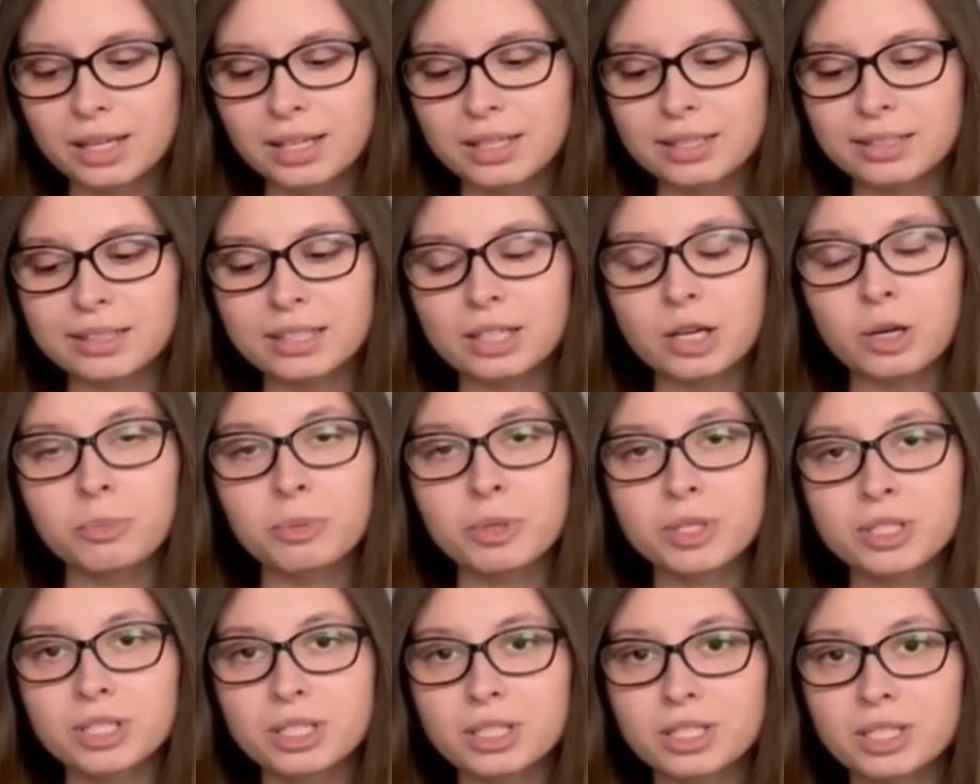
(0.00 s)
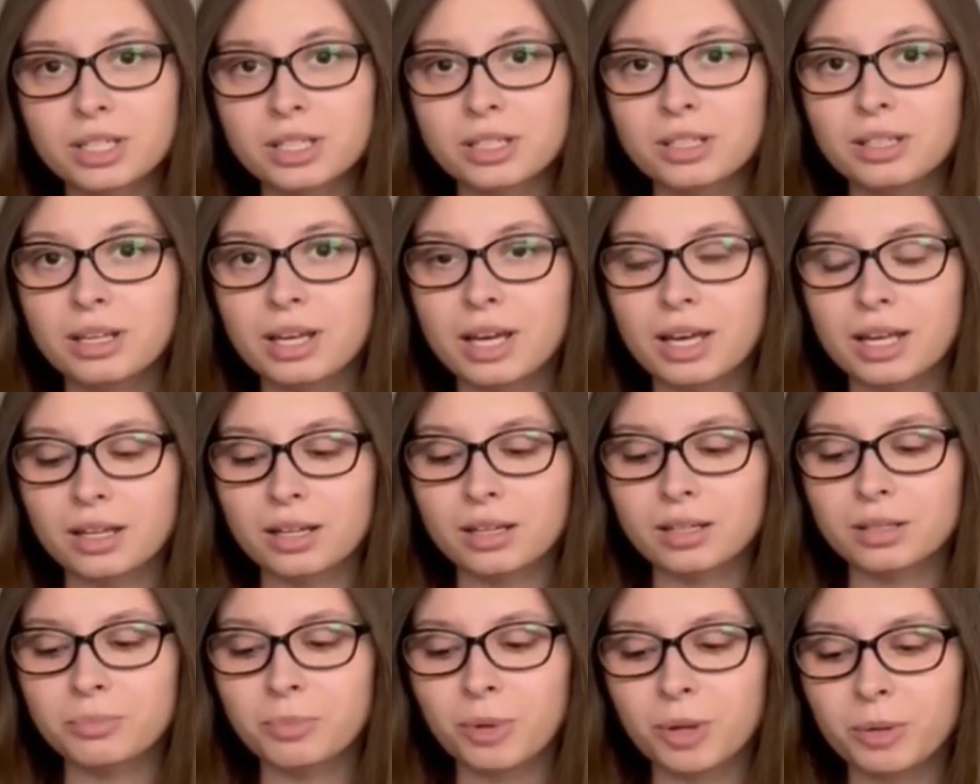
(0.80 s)
The opposition
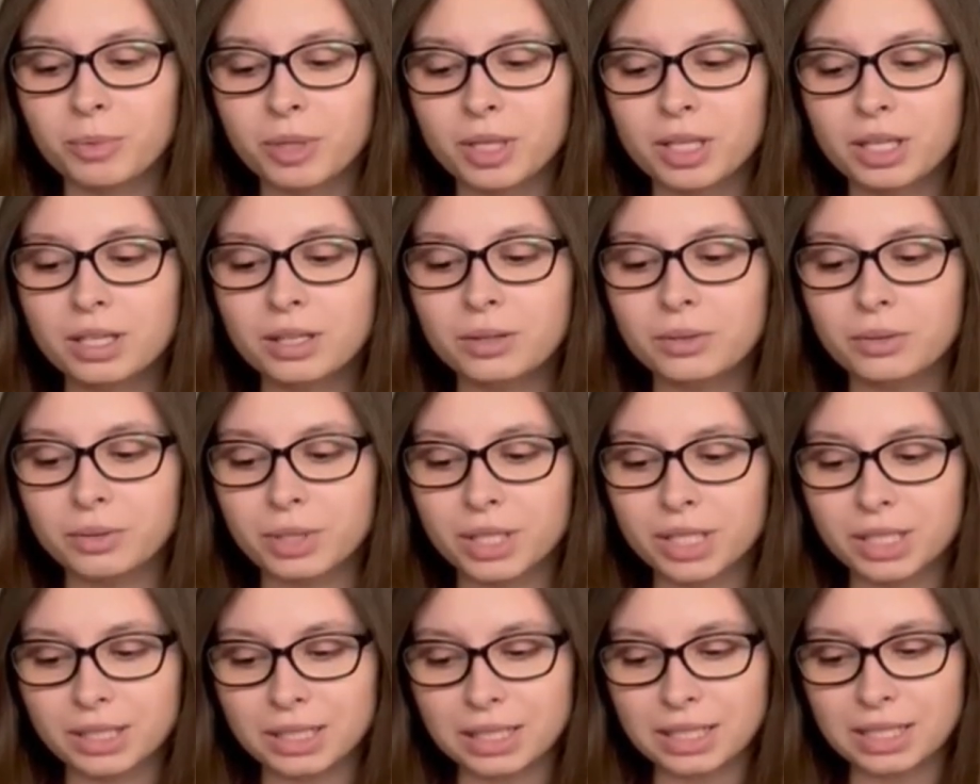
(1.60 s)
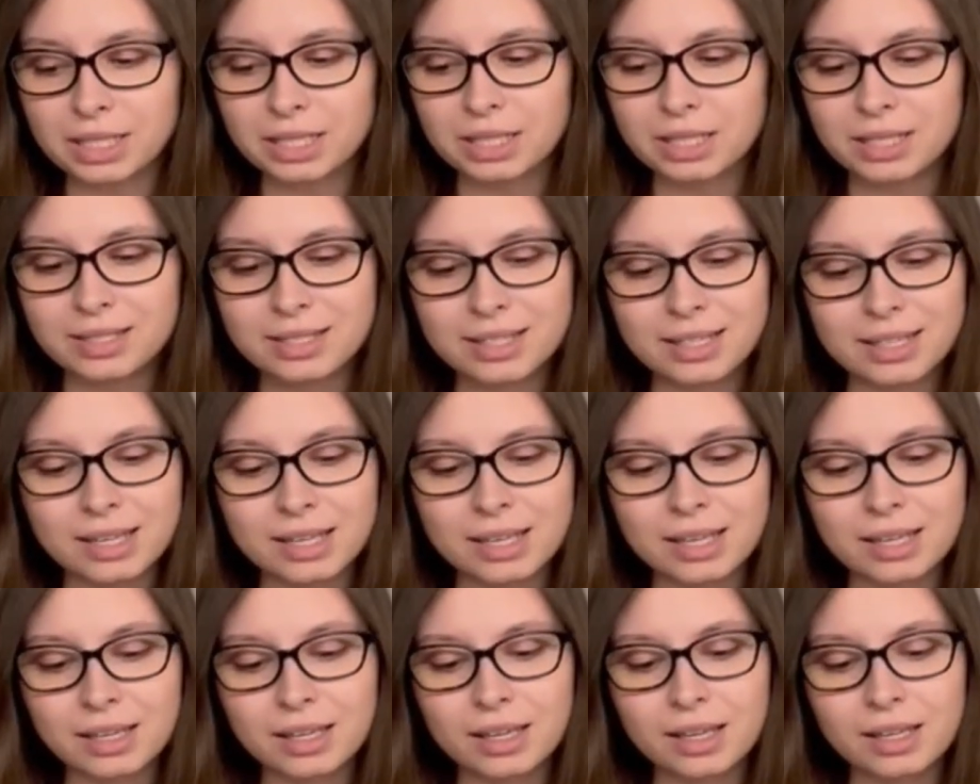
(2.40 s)
held public rallies
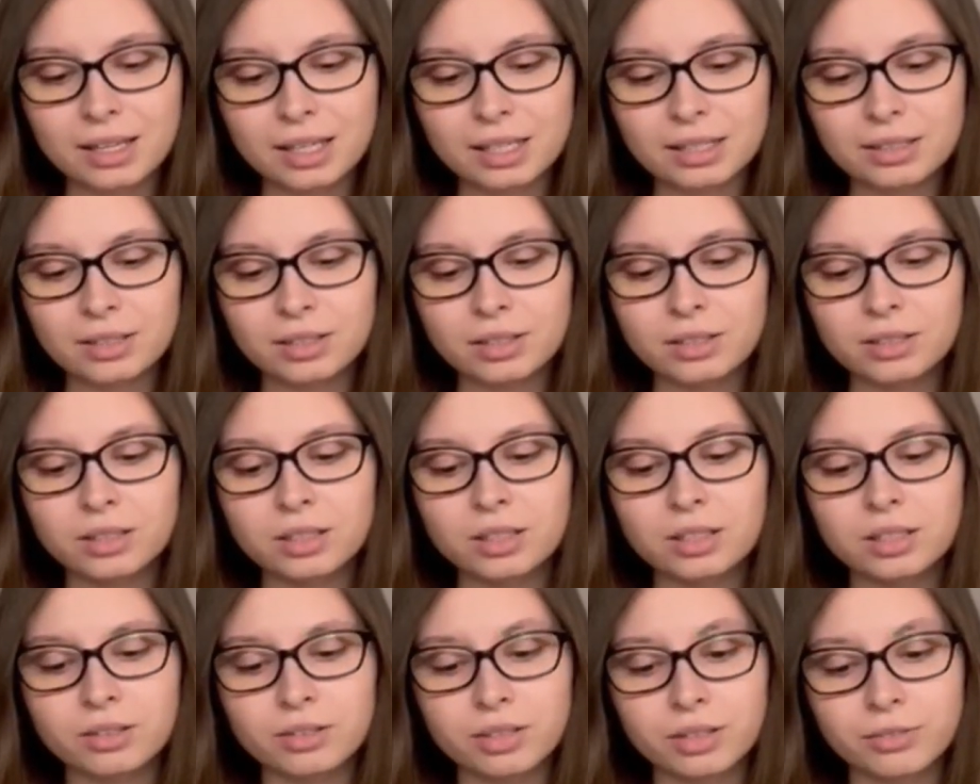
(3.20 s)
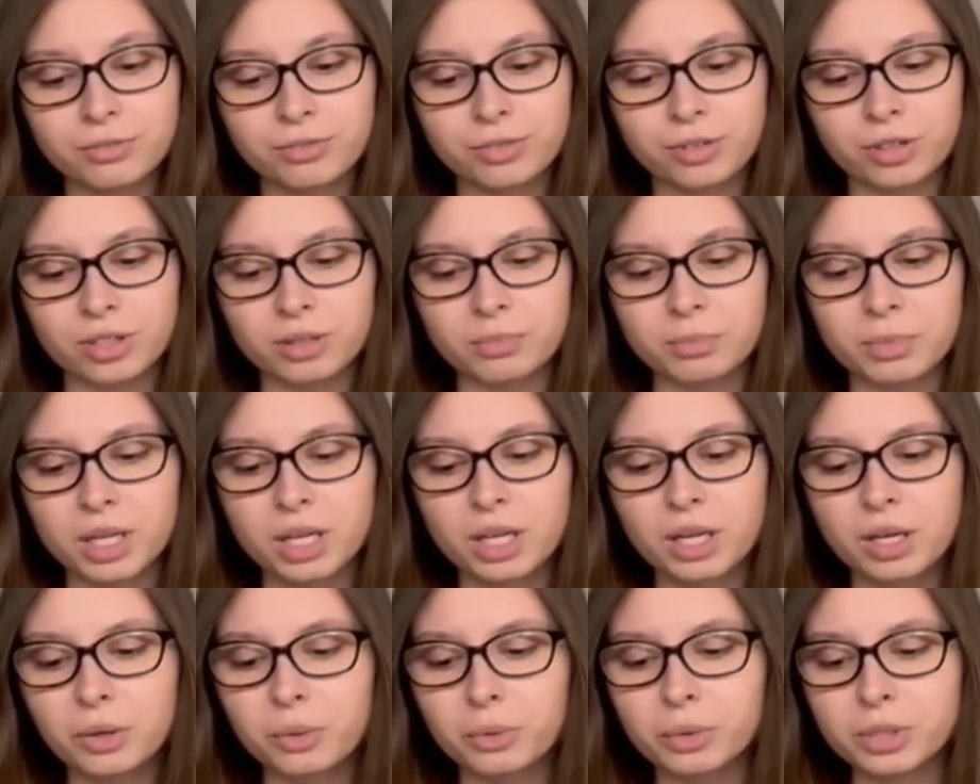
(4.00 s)
seeking electoral reform,
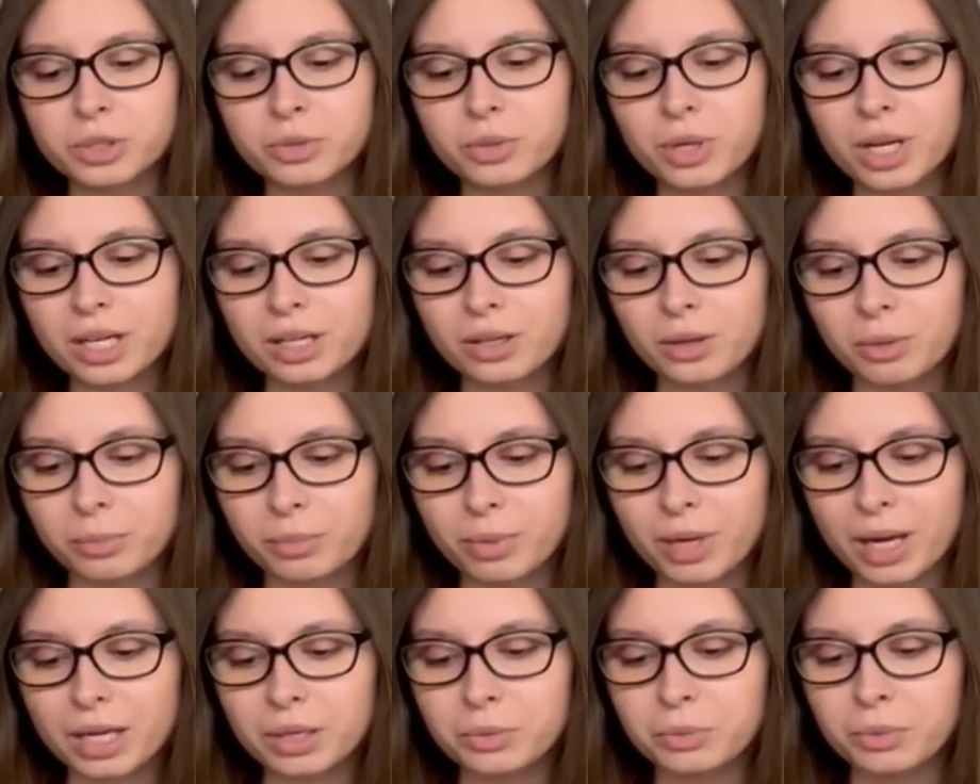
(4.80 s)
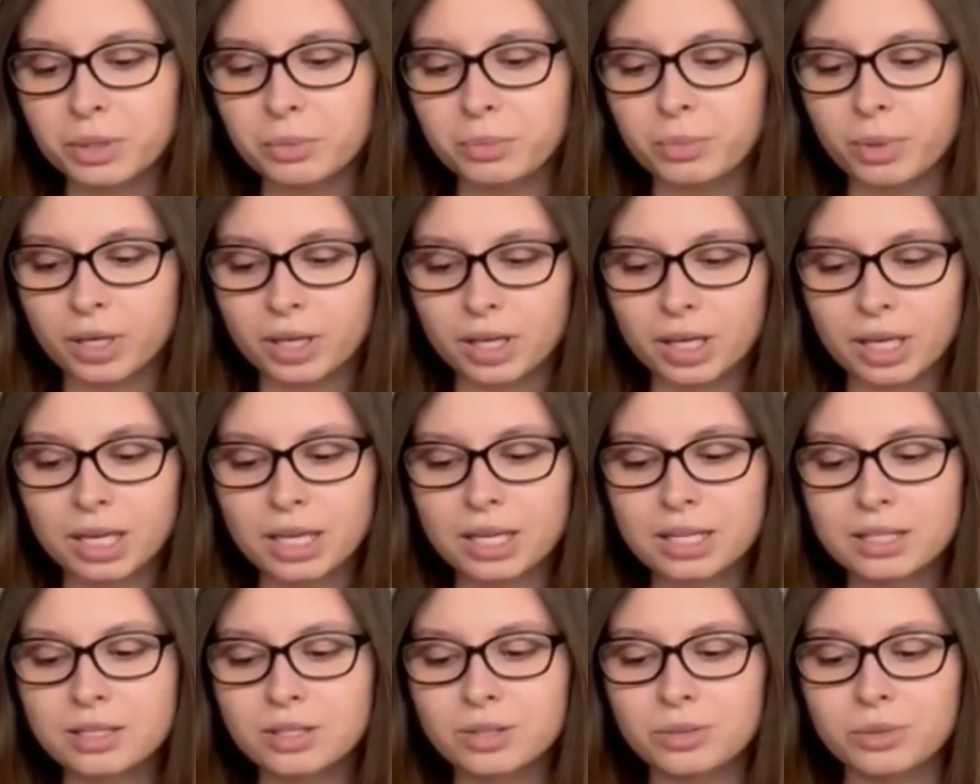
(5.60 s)
which were combined with
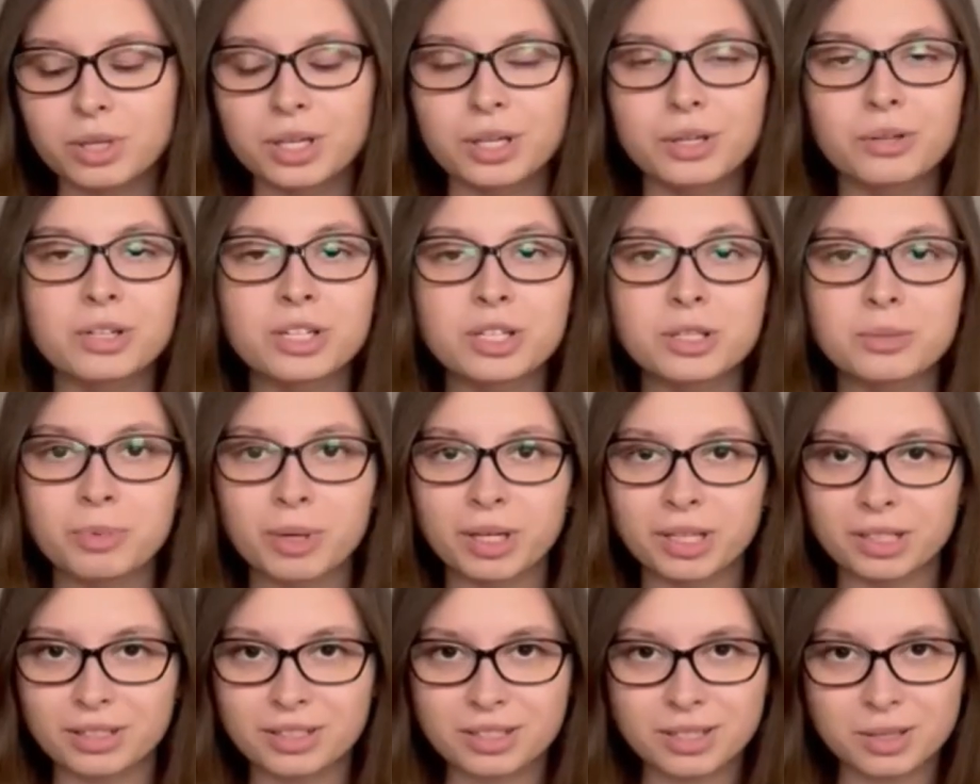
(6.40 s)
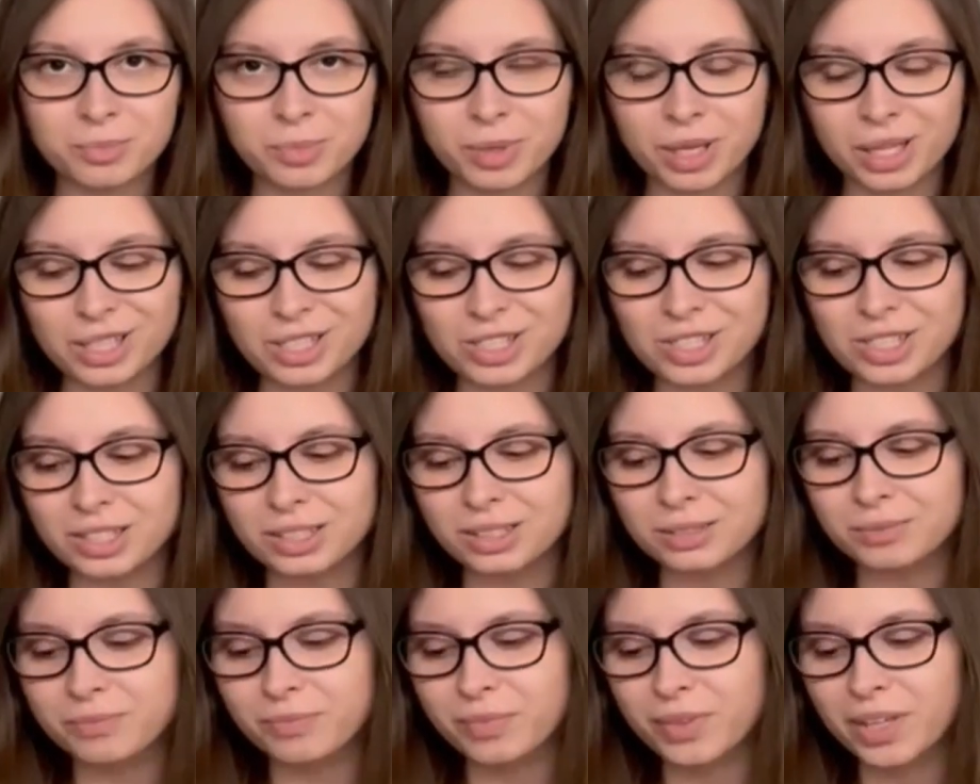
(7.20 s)
banquets to increase
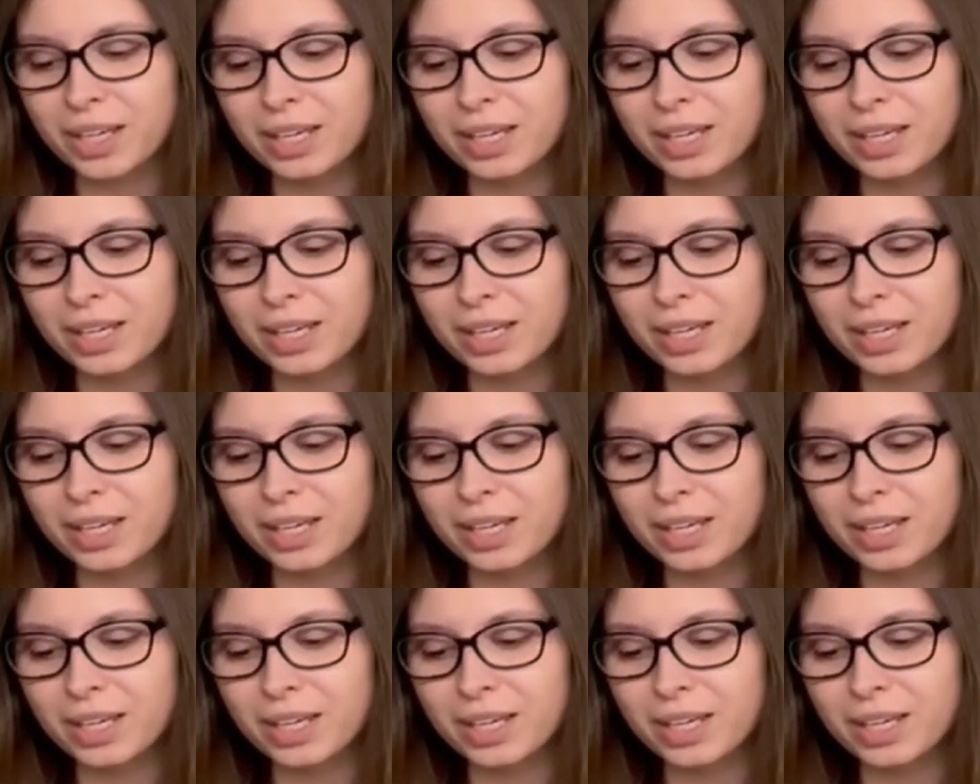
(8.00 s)
participation.